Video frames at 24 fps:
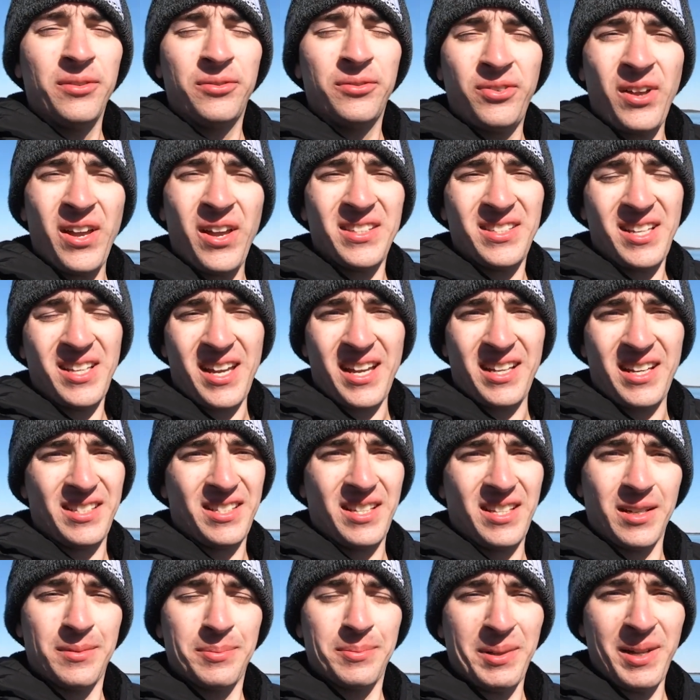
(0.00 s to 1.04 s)

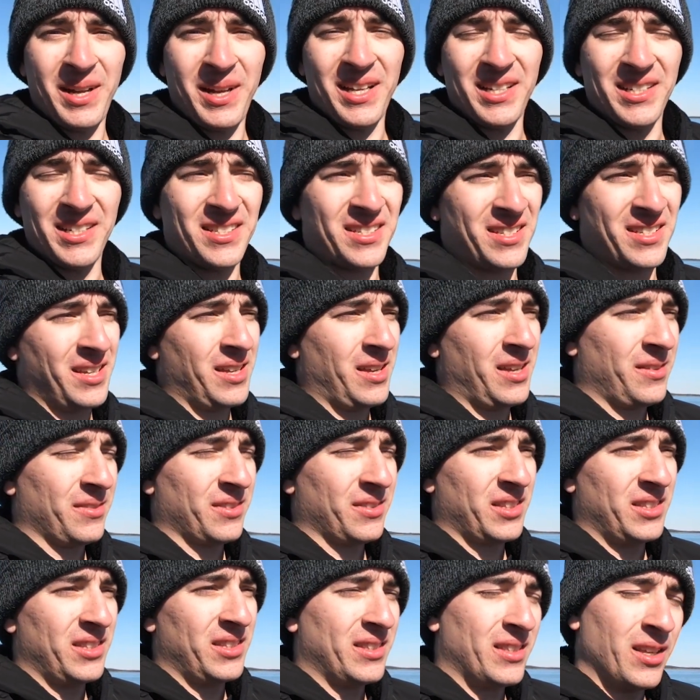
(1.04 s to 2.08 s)
Fantastic place.
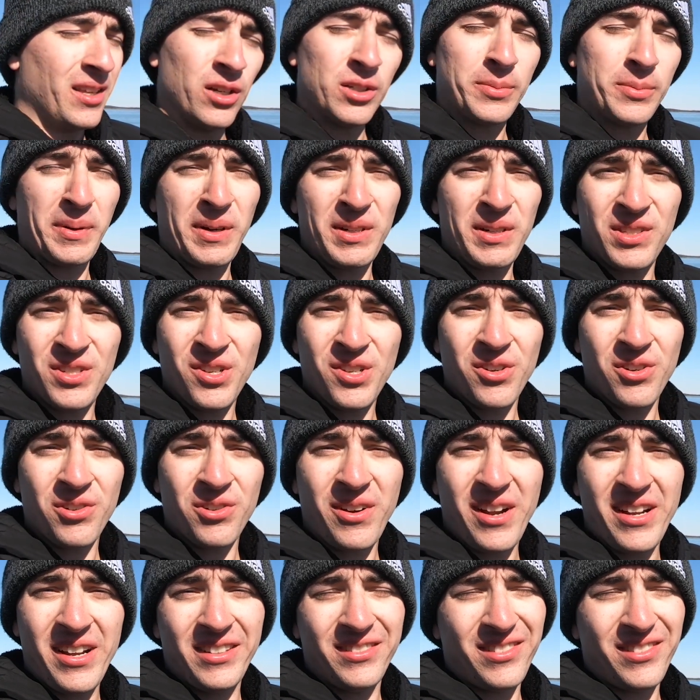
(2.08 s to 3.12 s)
Those birds aren't
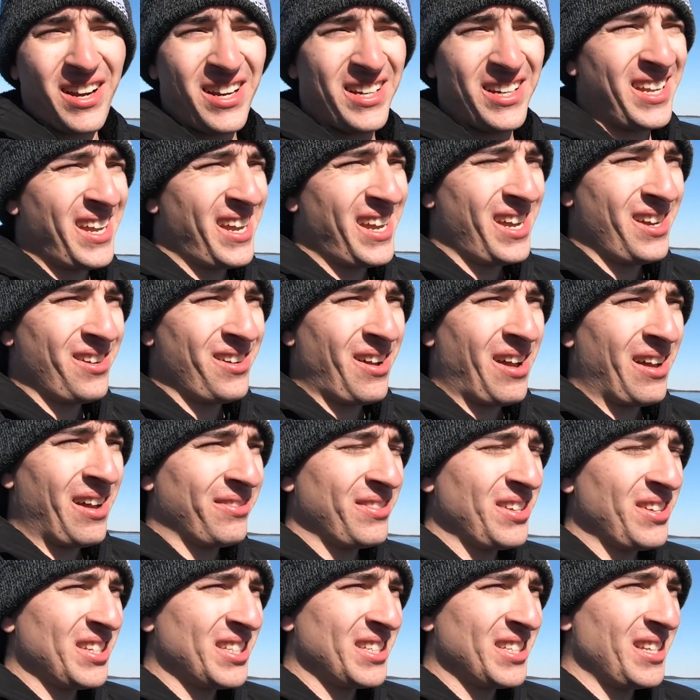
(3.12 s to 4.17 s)
around right now,
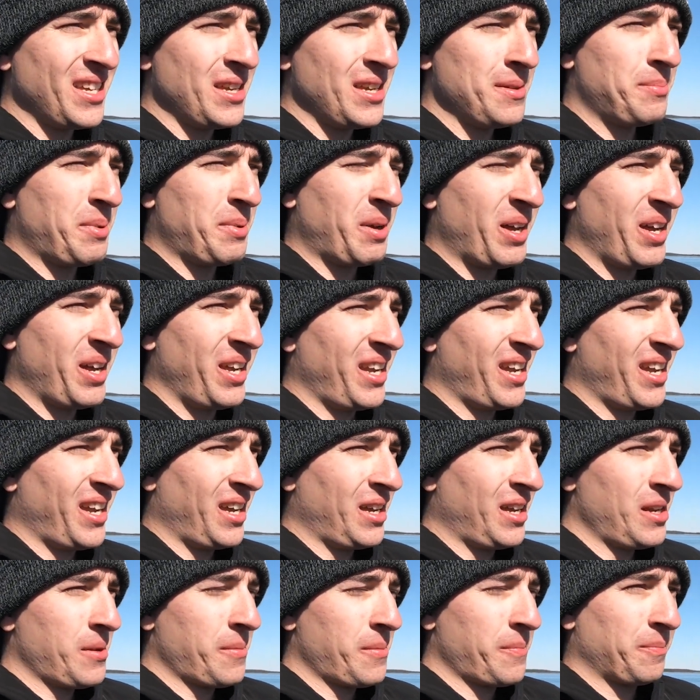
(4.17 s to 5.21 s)
obviously, but
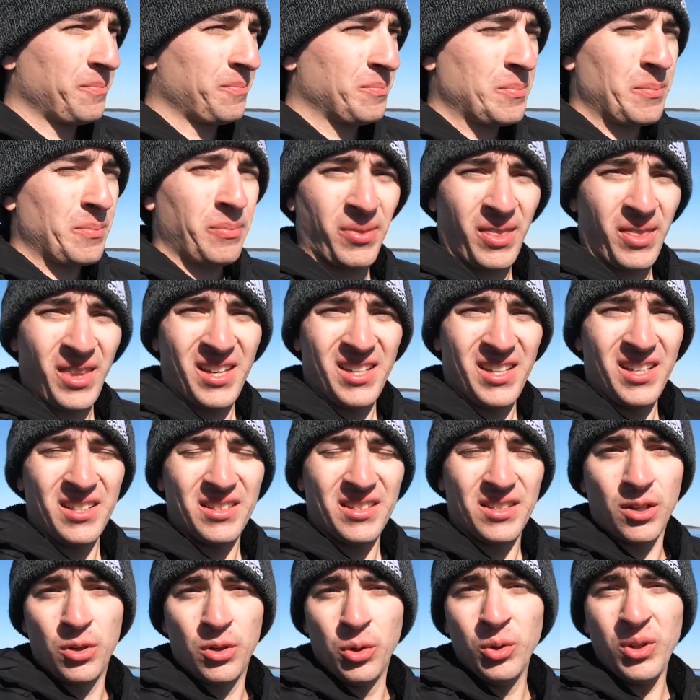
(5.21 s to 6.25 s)

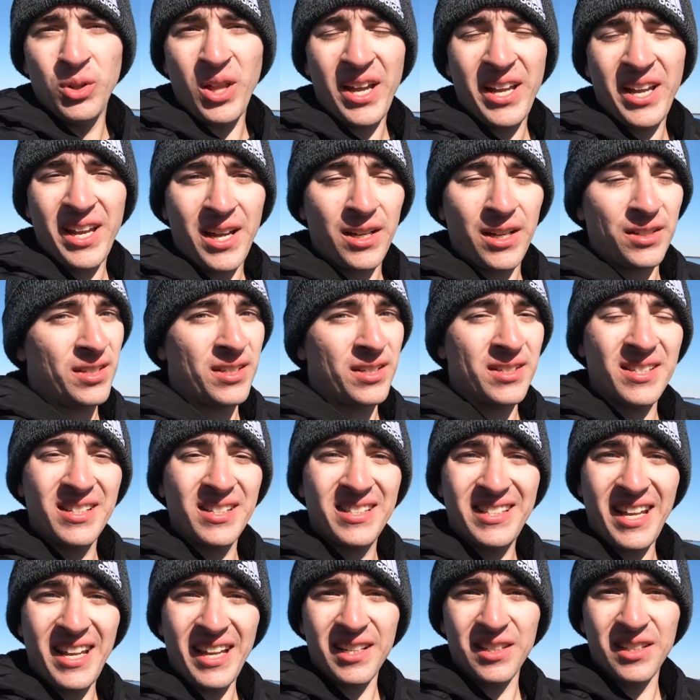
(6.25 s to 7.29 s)
it's a cool lighthouse. It's the
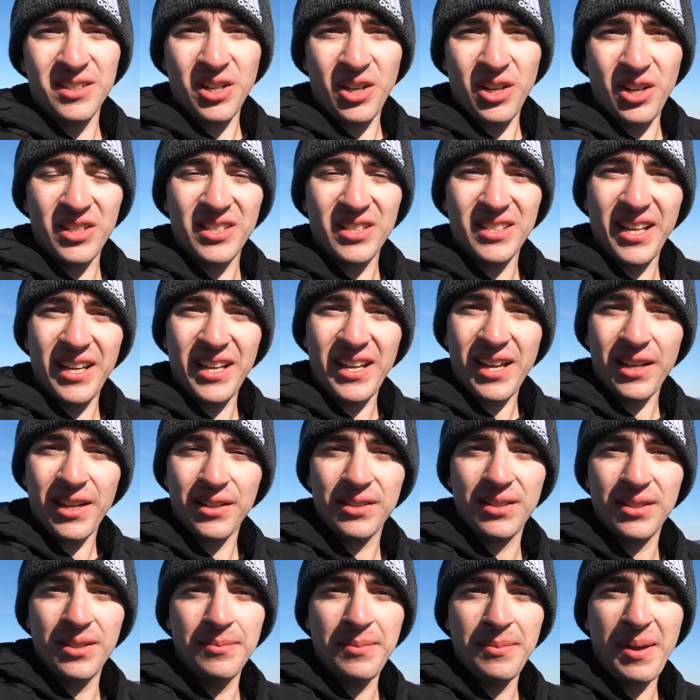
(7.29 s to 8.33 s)
second tallest
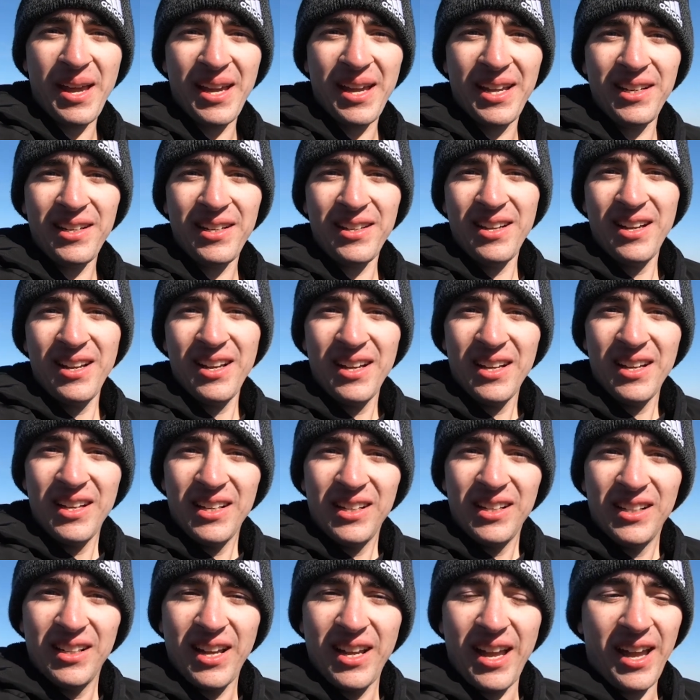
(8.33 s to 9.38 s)
lighthouse in Maine,
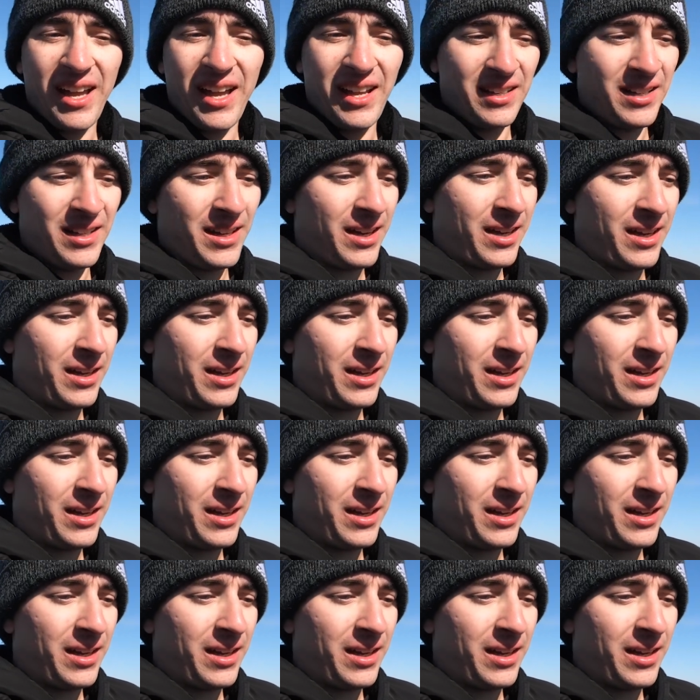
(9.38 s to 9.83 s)
and